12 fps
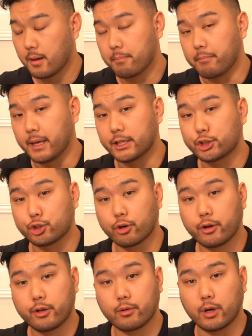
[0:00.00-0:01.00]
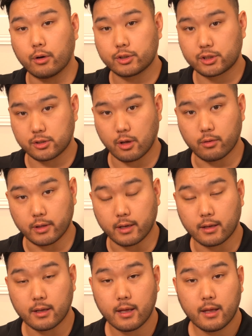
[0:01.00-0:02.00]
Make sure you go
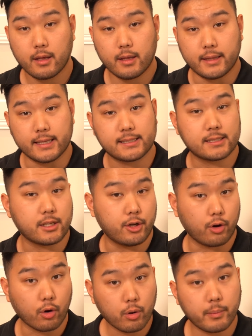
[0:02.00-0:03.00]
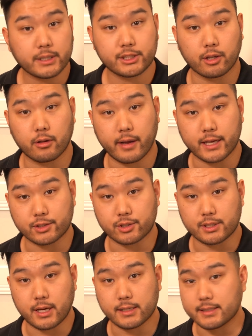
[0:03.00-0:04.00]
slowly. This is a neuromuscular
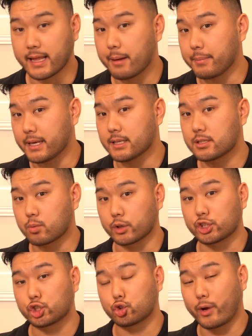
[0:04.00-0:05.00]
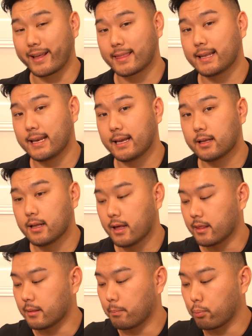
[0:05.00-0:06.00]
exercise. That means we're strengthening
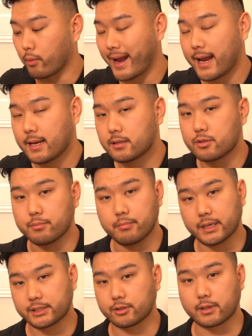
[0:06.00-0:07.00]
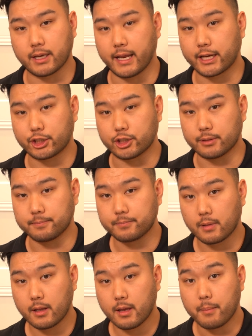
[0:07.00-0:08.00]
the brain to muscle connection
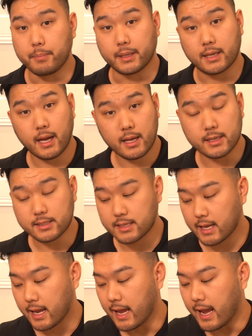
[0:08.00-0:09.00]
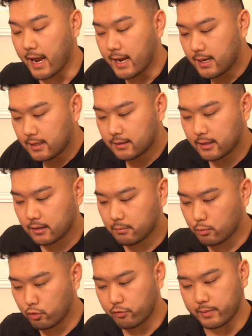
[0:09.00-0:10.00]
because any little
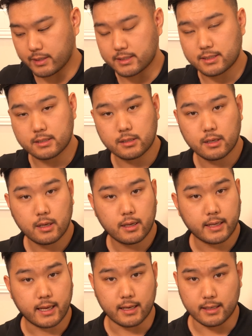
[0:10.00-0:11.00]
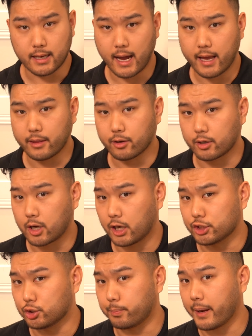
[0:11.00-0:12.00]
movements can either
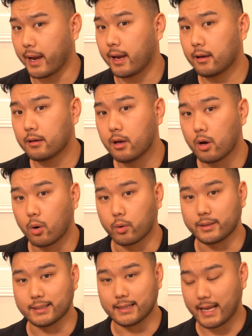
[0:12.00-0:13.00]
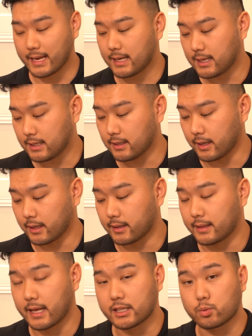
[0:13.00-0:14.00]
cause you pain or delay healing.
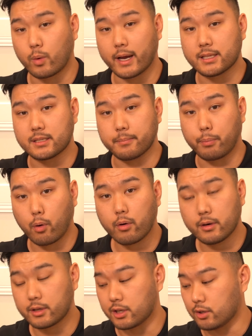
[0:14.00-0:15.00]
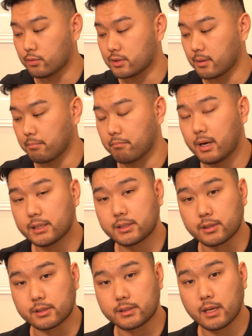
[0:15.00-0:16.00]
That's why it's important to use the
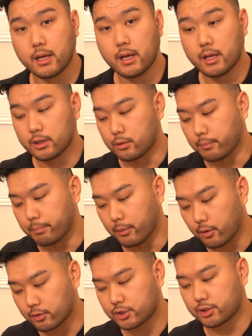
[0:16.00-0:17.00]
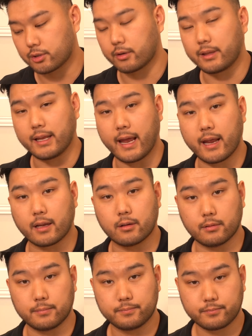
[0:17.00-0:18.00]
muscles to bolster the
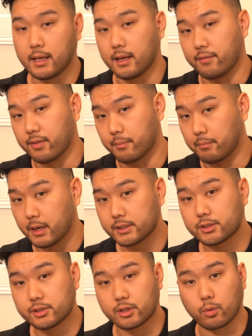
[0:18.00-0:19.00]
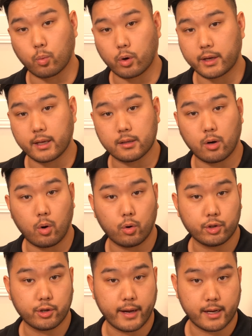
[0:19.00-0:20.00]
ankle. If the muscles are working to
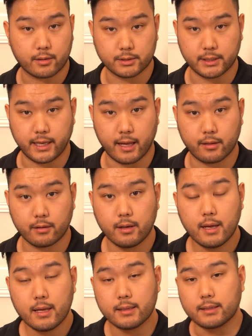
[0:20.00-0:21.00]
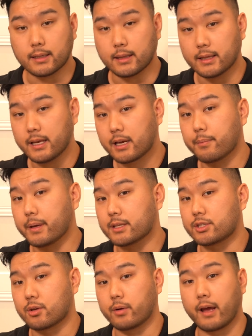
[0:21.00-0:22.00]
hold your ankle together, the
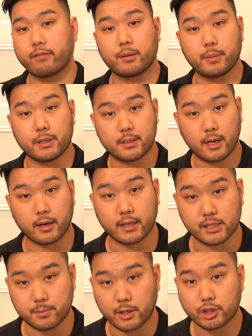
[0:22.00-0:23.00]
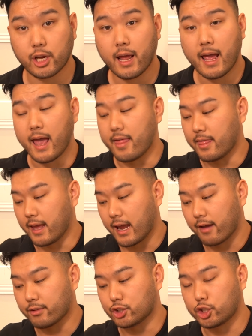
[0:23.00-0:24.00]
ligaments don't have to be tugged as much and they
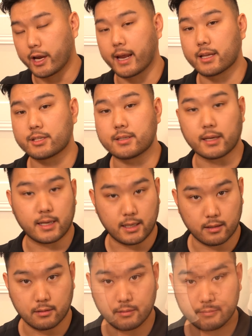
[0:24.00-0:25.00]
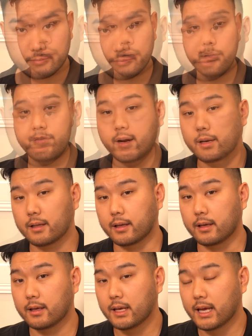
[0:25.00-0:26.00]
have a chance to heal.
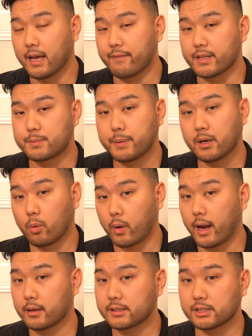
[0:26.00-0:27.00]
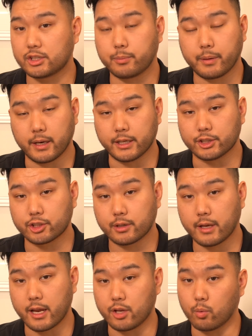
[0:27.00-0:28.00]
Finally, if it's been a while since you've been
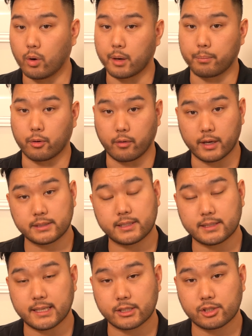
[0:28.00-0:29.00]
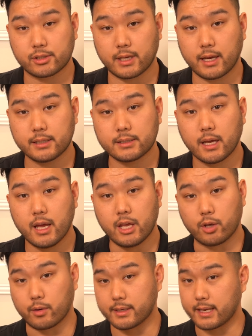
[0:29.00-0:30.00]
injured and you want to progress this exercise,
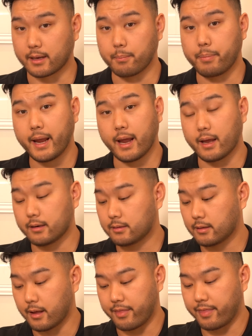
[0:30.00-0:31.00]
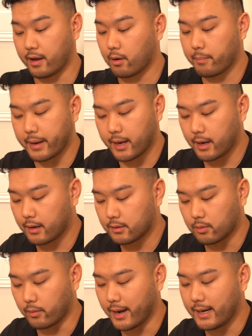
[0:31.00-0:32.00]
you can take a band, a TheraBand,
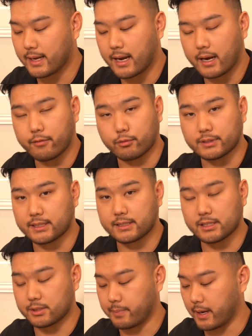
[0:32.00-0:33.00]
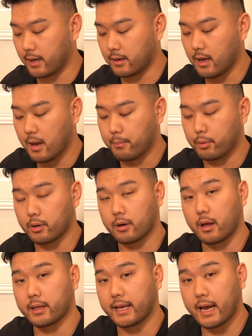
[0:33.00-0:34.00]
or any kind of resistance band, put it
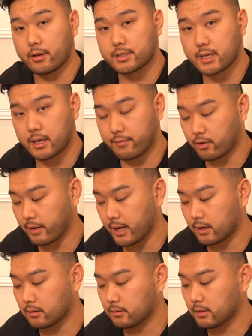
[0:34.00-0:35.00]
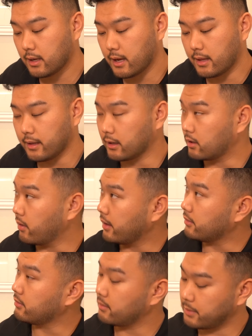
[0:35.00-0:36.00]
on the outside of your ankle, and then go ahead
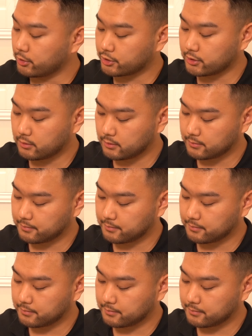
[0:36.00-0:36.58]
and do the motion.